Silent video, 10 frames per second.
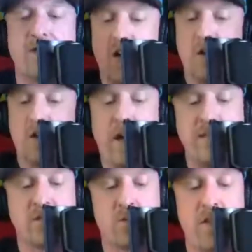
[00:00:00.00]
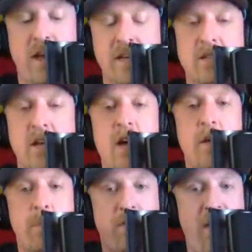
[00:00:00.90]
There's other places where that is,
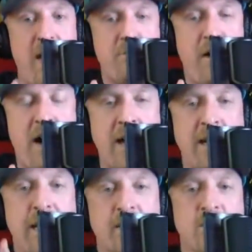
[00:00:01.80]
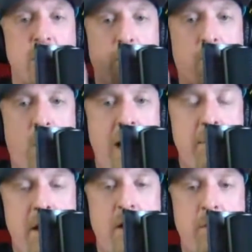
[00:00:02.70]
but that vine is the
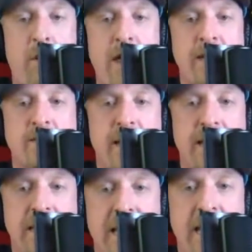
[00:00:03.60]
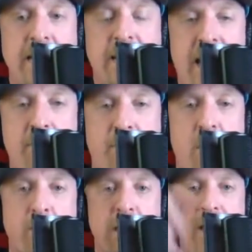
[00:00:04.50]
primary place that YEET came
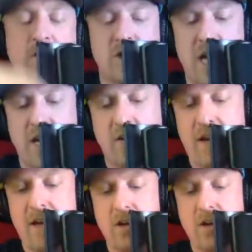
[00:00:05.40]
from. Dave, you're shaking your head.